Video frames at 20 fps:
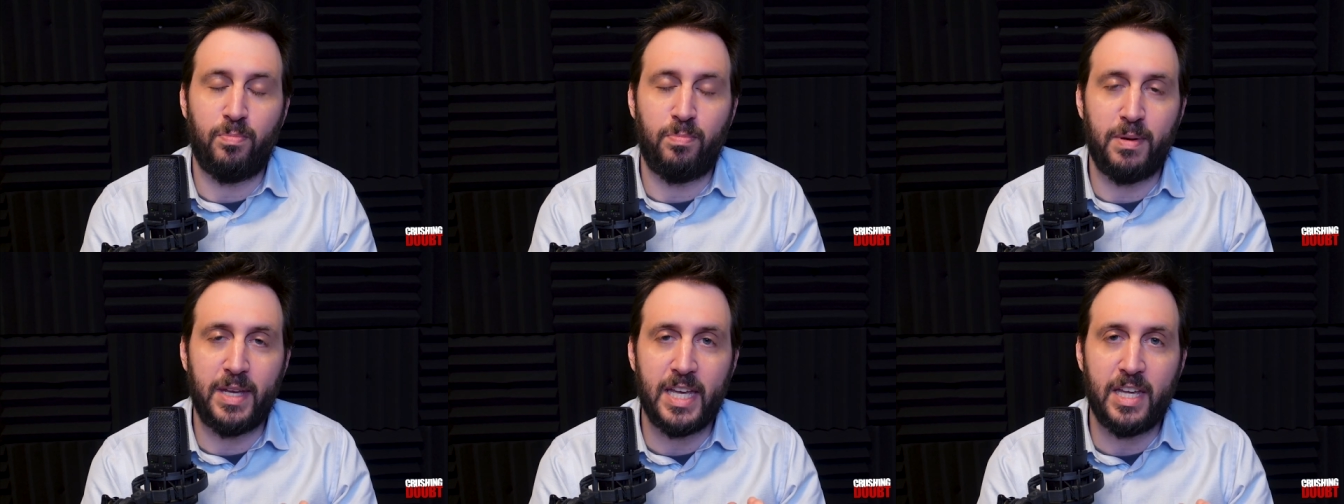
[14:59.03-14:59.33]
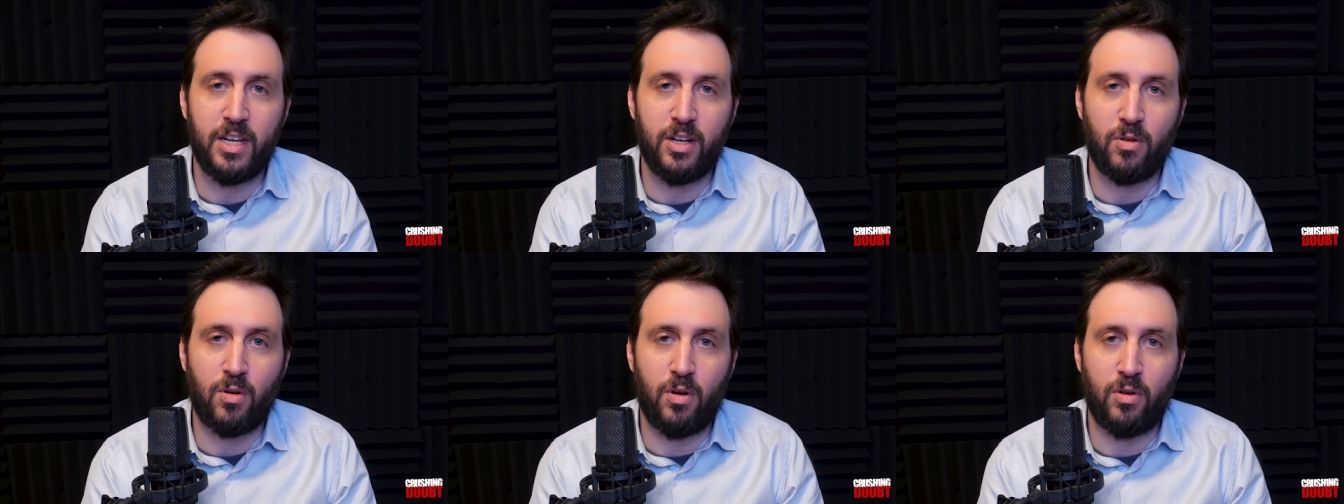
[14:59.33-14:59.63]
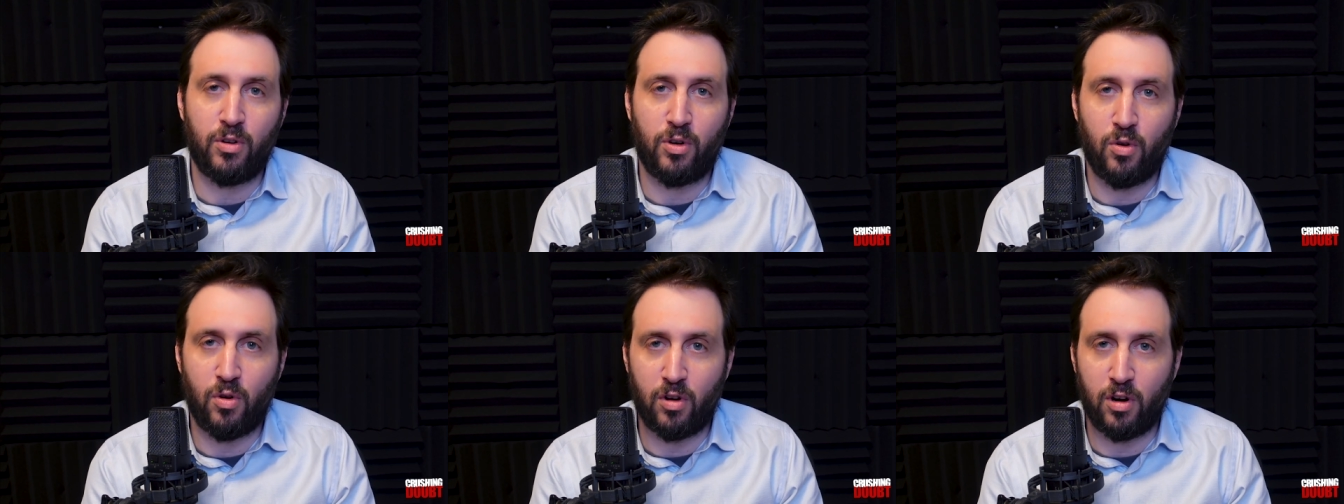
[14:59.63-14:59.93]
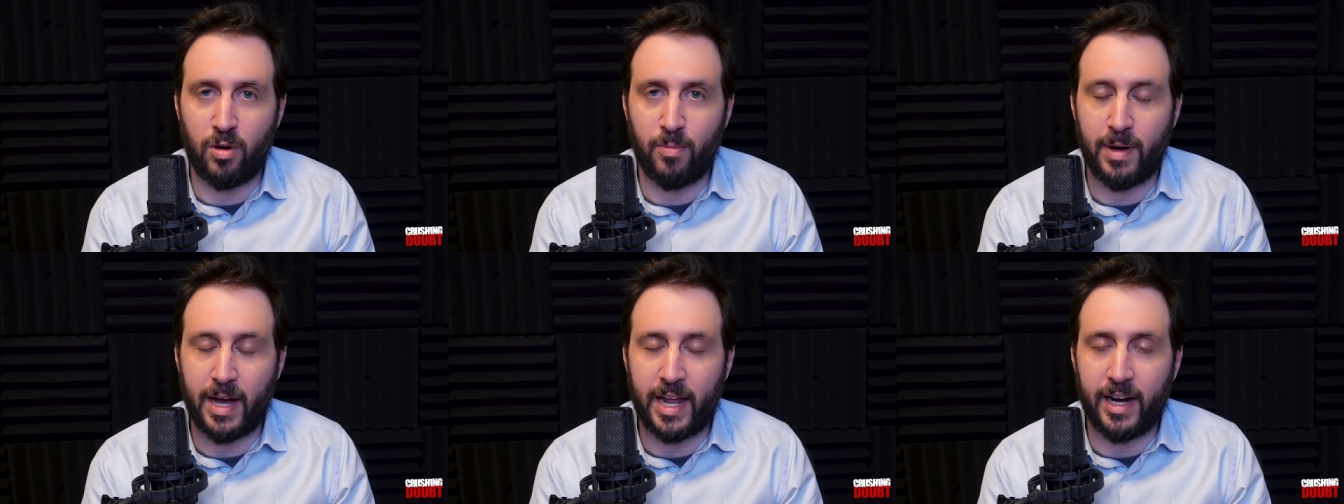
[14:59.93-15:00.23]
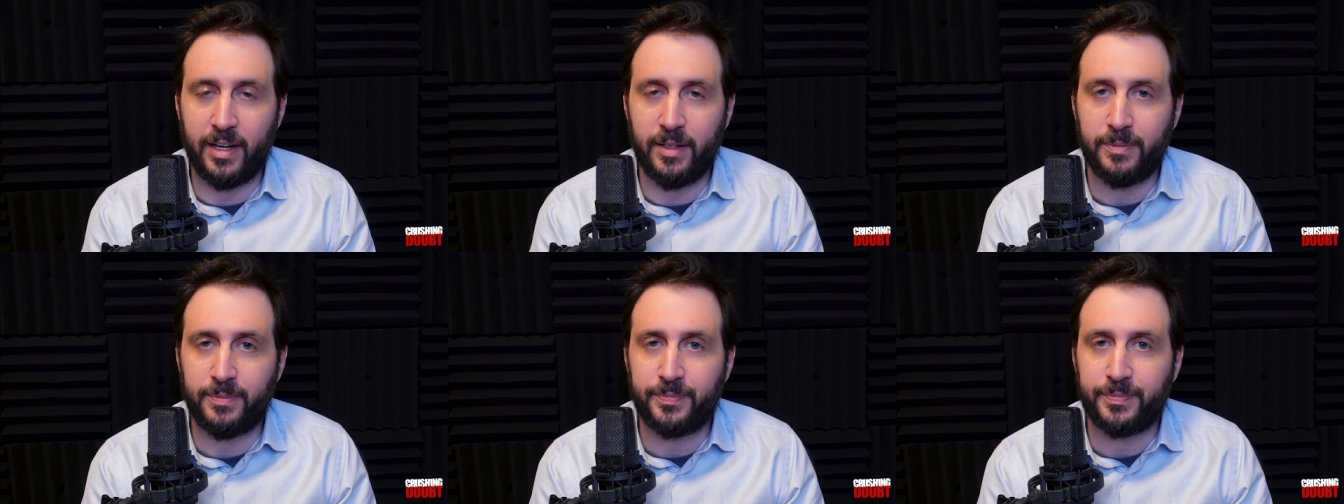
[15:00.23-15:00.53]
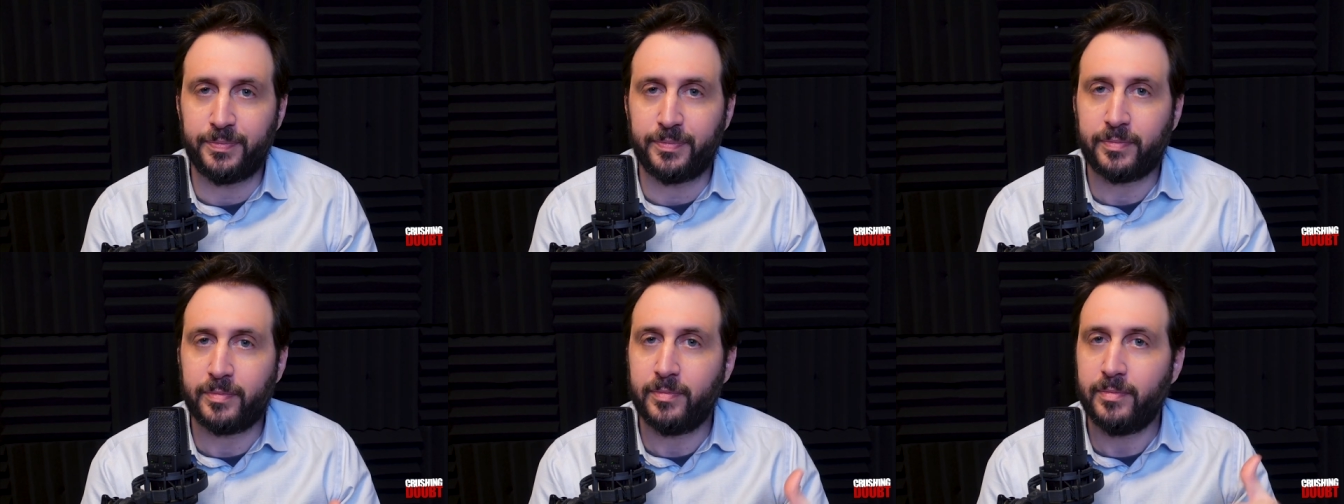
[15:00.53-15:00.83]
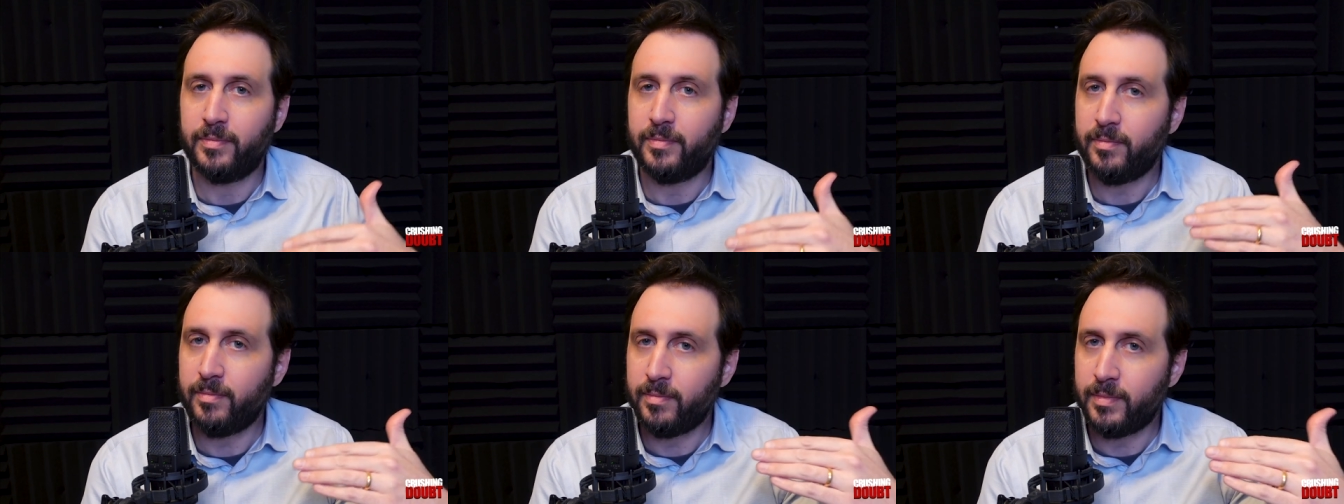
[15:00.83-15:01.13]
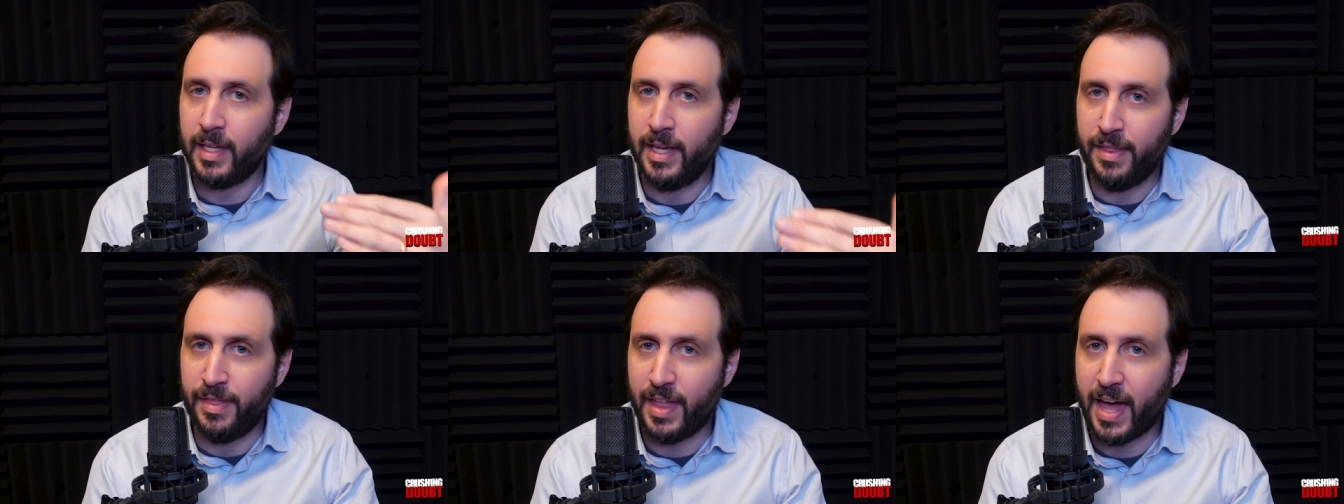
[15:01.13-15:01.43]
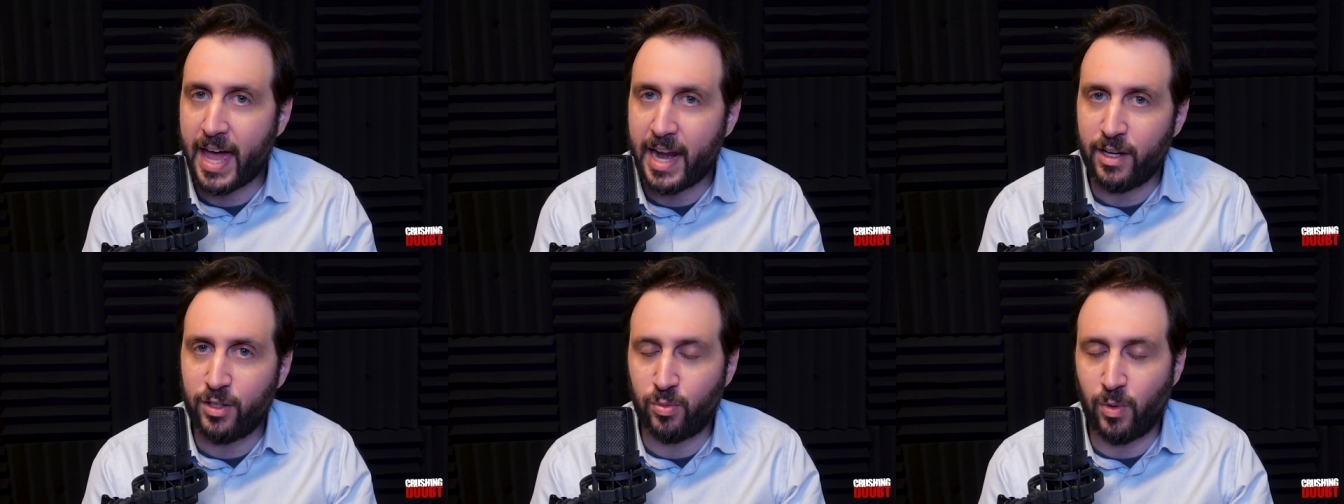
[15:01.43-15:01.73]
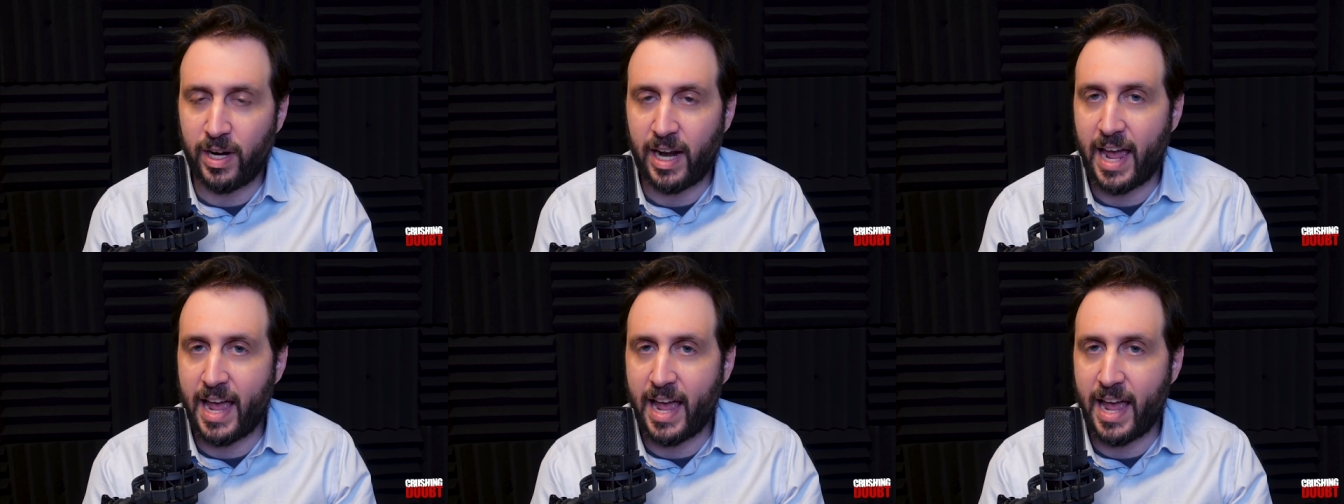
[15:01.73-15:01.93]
be in your own corner about it. And that is when